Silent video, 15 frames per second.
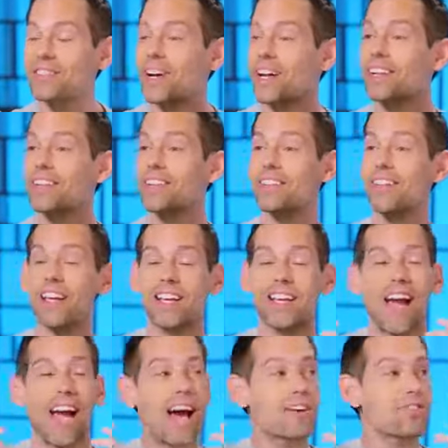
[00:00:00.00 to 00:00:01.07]
I try to like
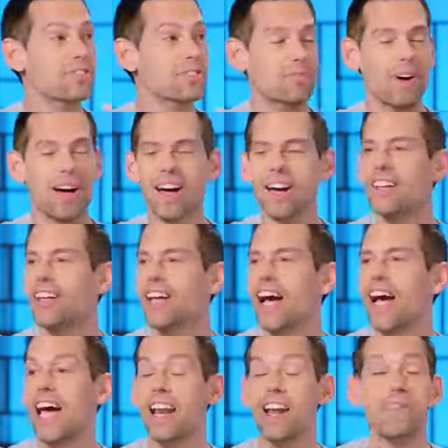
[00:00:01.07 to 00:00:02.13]
half smile,
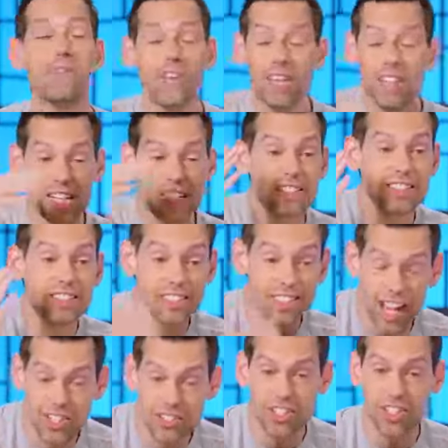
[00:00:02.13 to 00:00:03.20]
and I feel like
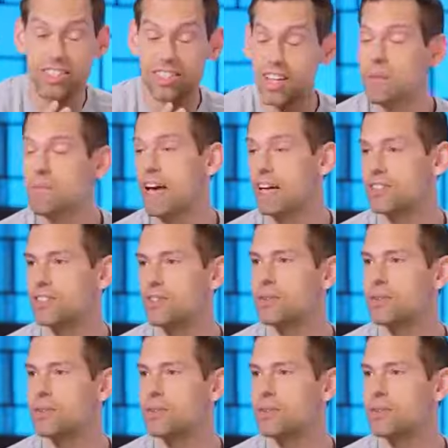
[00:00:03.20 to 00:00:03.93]
such a dumbass.